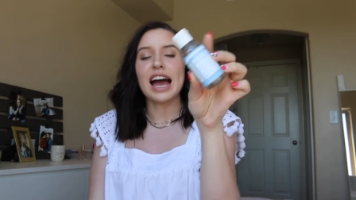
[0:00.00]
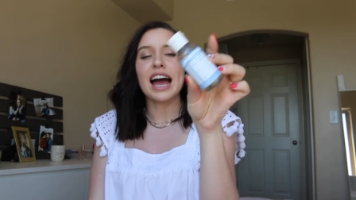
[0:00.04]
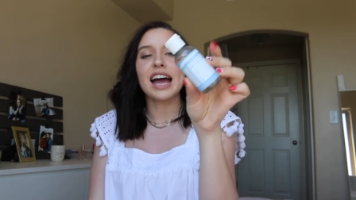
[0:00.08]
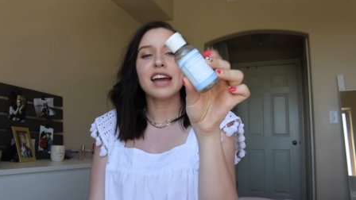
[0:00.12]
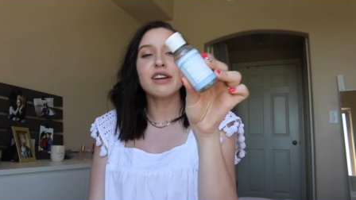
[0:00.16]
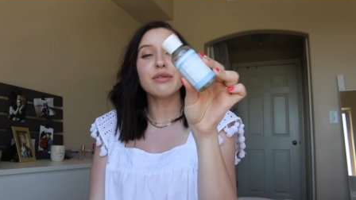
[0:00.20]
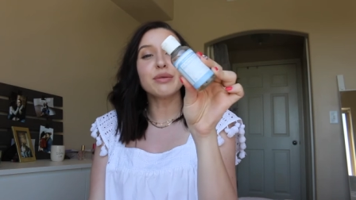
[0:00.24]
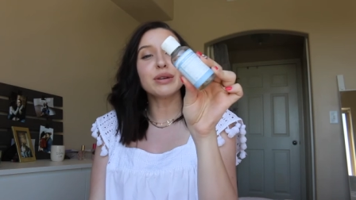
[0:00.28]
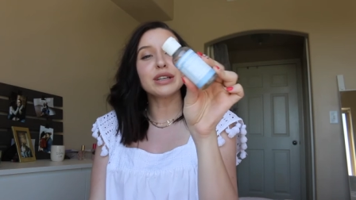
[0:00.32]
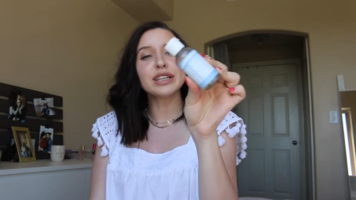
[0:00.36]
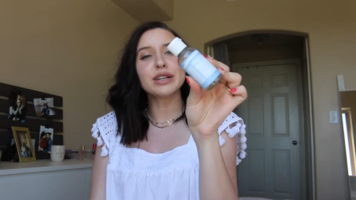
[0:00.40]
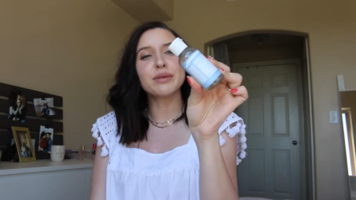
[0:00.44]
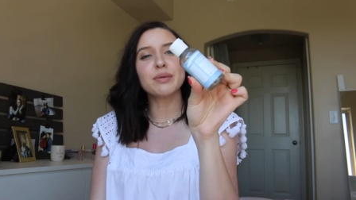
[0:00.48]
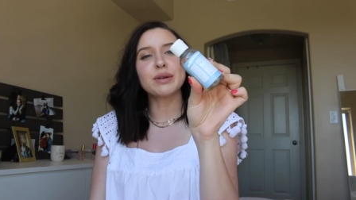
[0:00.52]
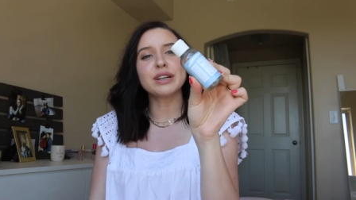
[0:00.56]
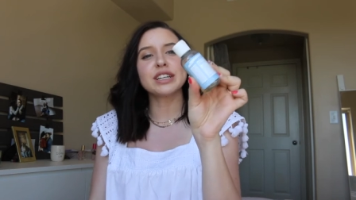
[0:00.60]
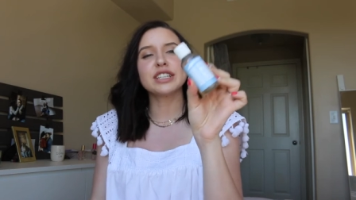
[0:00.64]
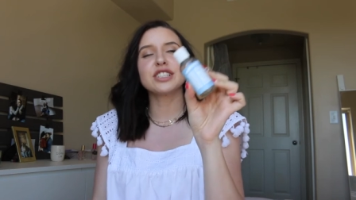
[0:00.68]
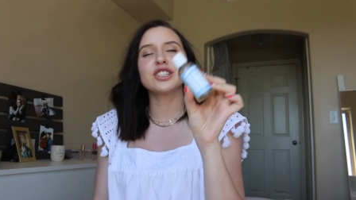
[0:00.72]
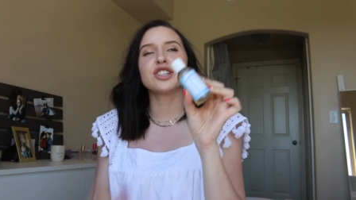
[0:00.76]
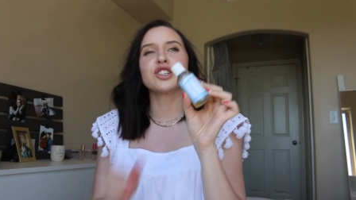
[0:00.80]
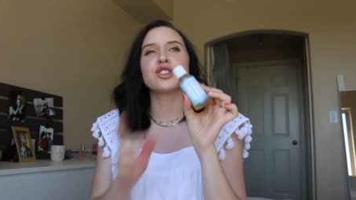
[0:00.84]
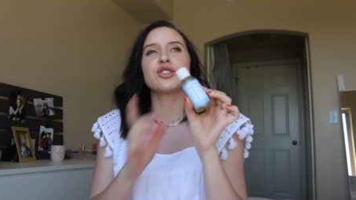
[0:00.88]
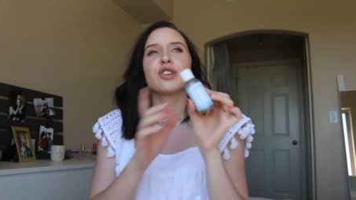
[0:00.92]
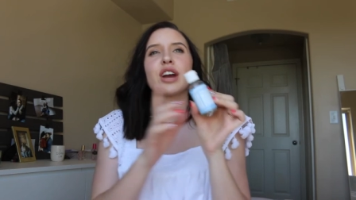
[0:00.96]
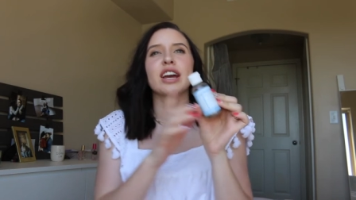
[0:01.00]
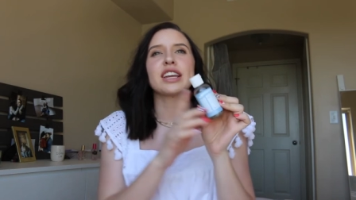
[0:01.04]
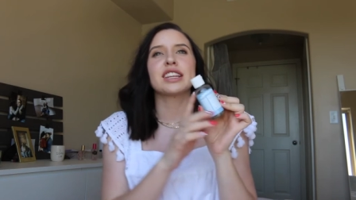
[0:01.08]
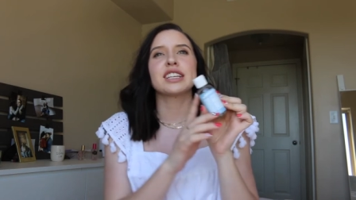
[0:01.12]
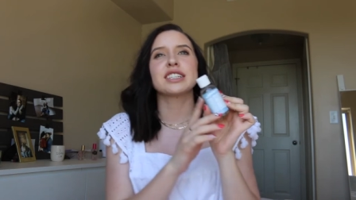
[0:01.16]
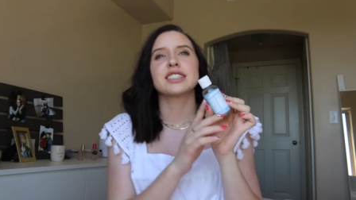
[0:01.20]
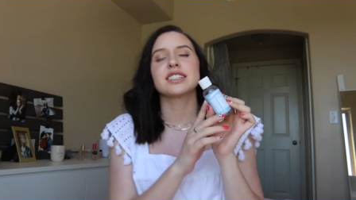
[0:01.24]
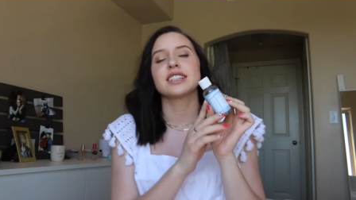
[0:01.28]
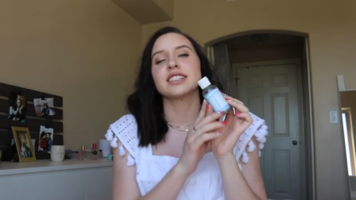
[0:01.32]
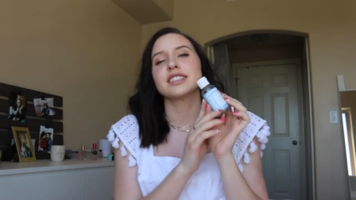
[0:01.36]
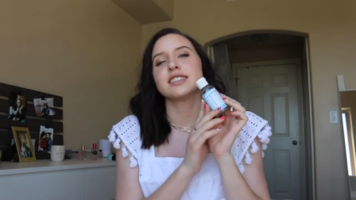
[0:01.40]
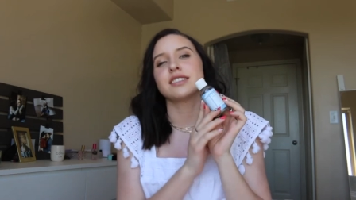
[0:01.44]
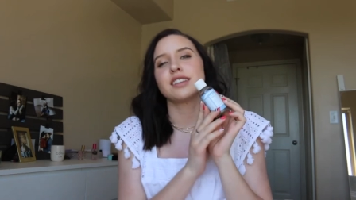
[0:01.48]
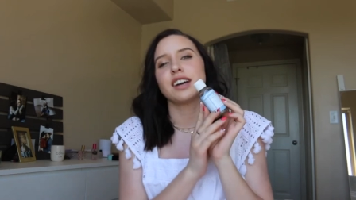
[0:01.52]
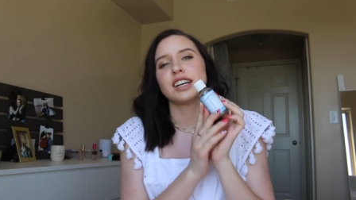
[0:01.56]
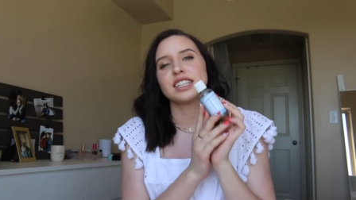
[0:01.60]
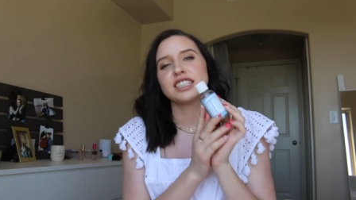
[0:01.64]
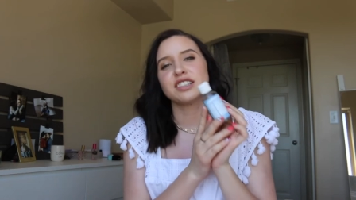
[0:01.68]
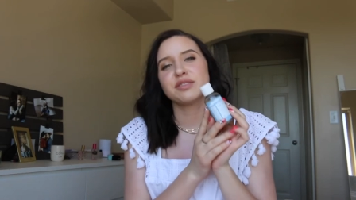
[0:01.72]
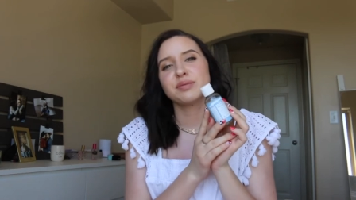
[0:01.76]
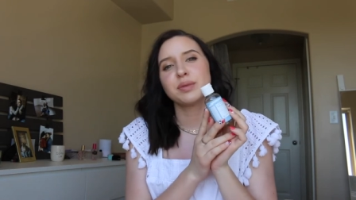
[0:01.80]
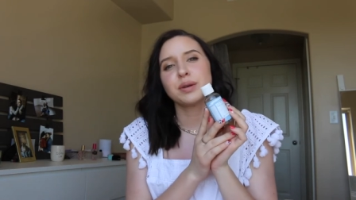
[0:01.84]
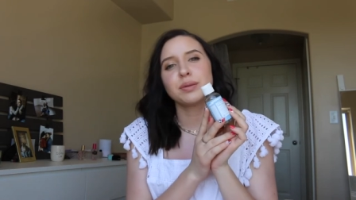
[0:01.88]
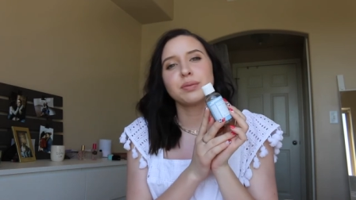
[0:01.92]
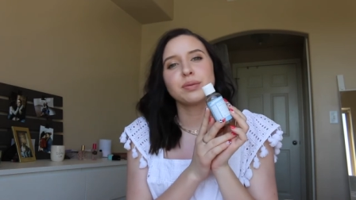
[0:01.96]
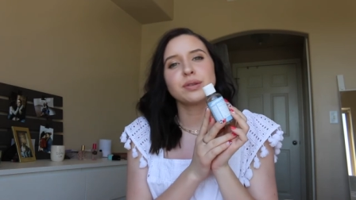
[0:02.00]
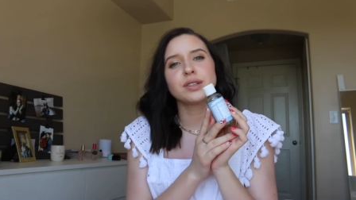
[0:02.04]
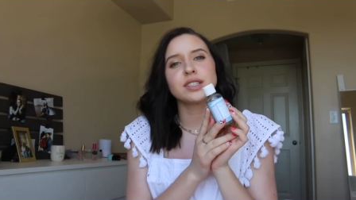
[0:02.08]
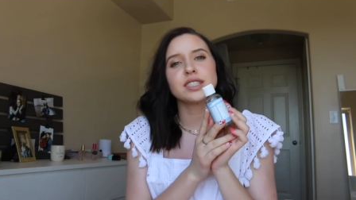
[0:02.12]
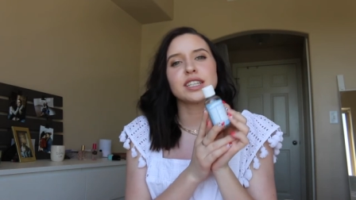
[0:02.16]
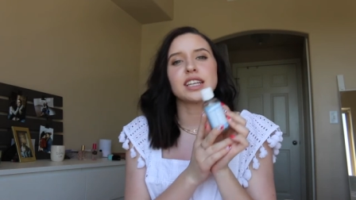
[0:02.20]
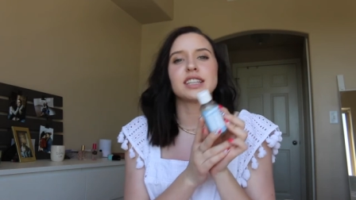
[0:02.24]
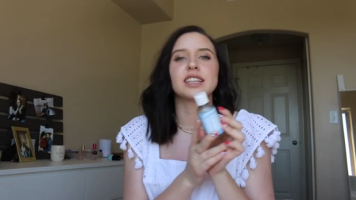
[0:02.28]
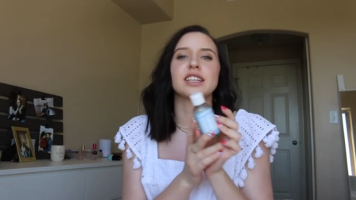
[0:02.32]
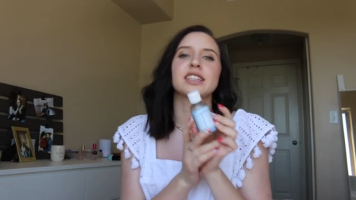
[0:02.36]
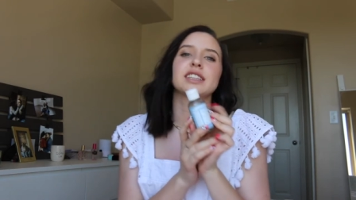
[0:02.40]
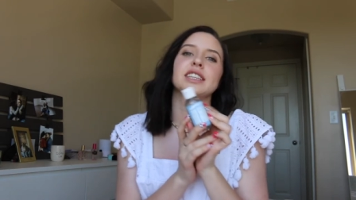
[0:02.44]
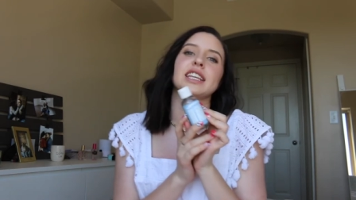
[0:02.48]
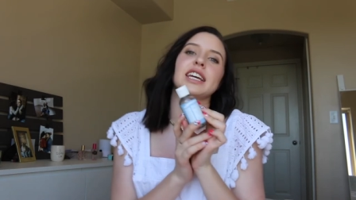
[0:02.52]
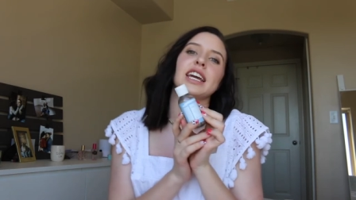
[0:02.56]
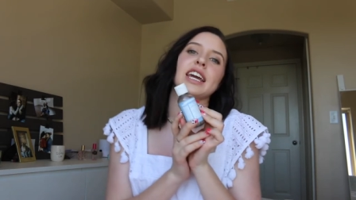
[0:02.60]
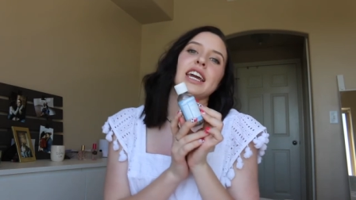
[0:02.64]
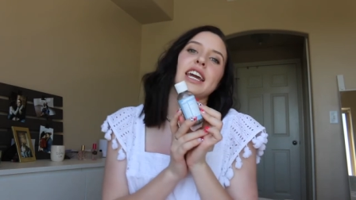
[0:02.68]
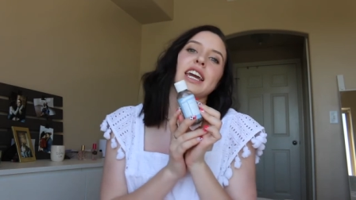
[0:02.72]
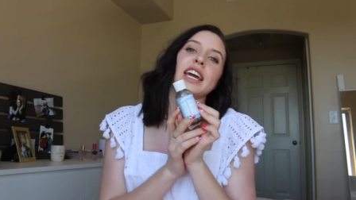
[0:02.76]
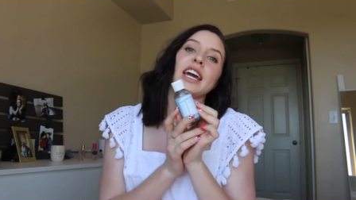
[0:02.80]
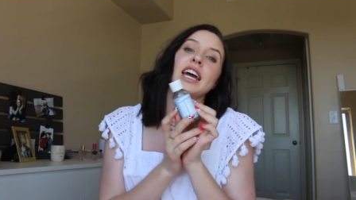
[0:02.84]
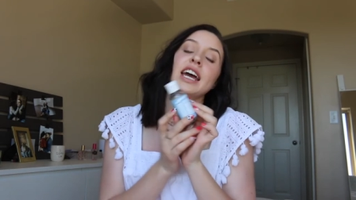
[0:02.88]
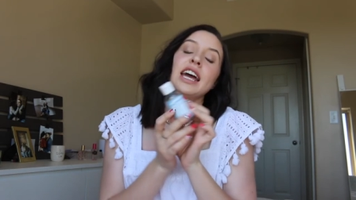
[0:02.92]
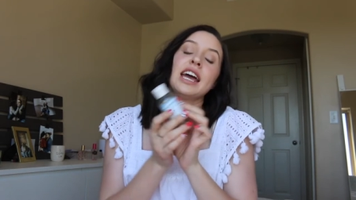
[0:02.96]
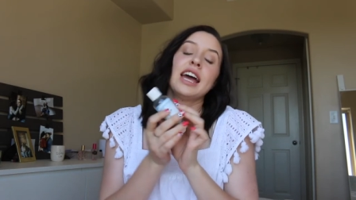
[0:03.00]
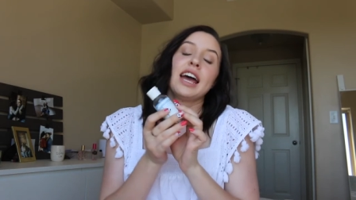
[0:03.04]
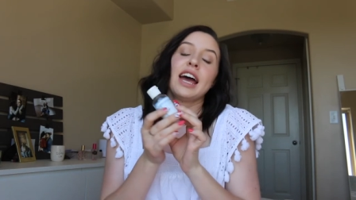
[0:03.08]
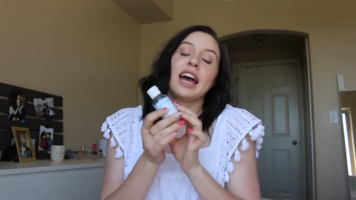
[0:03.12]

I really wanted to try this because lots of people said that they